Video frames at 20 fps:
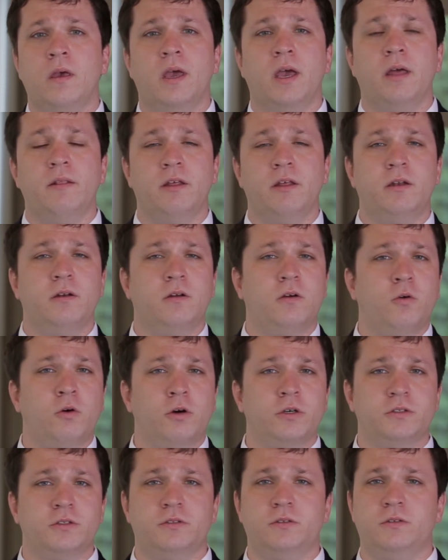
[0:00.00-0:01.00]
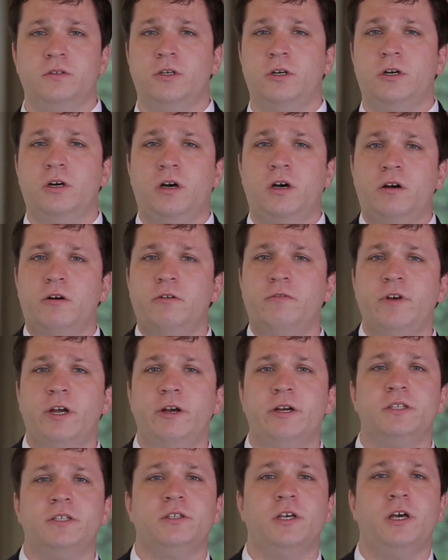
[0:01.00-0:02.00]
And then, of course, there are
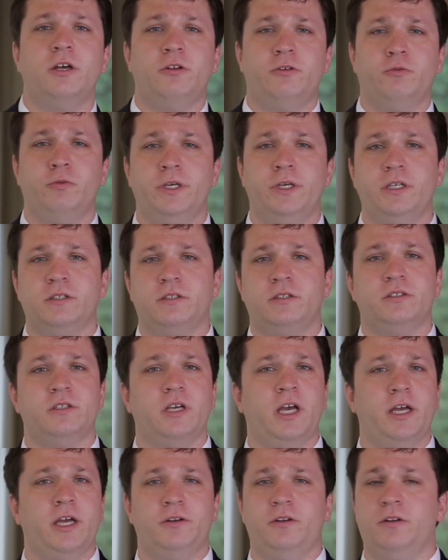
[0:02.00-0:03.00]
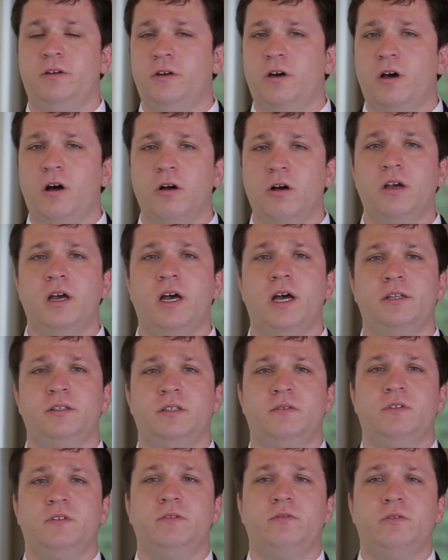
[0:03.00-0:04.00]
various other weeks assigned to all kinds
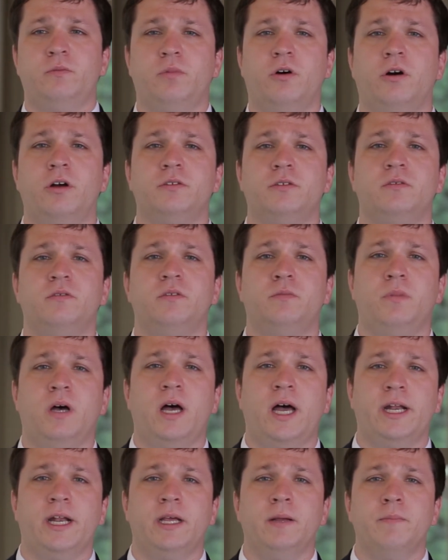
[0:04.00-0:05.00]
of different parts of the body.